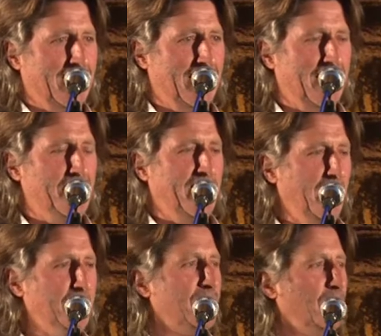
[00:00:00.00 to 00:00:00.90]
Uh, then
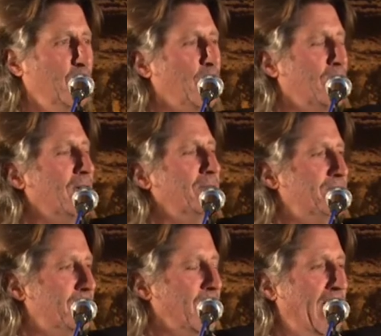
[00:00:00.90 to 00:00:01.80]
I'm going to walk
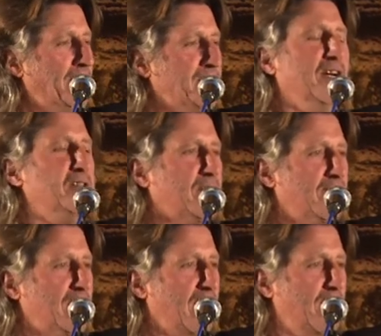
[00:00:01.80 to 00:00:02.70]
off, the house lights are
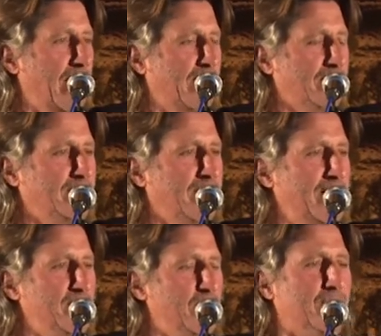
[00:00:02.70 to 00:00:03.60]
going to go out,
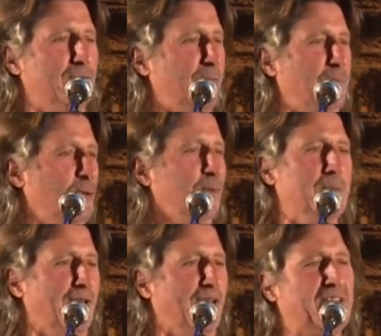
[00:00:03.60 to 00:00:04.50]
and you're going to applaud
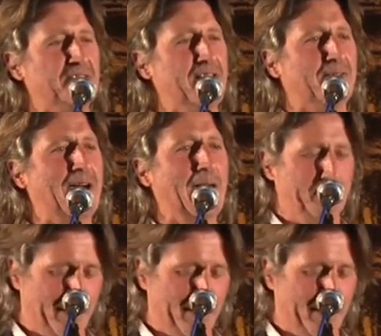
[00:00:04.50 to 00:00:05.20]
me like it's never happened,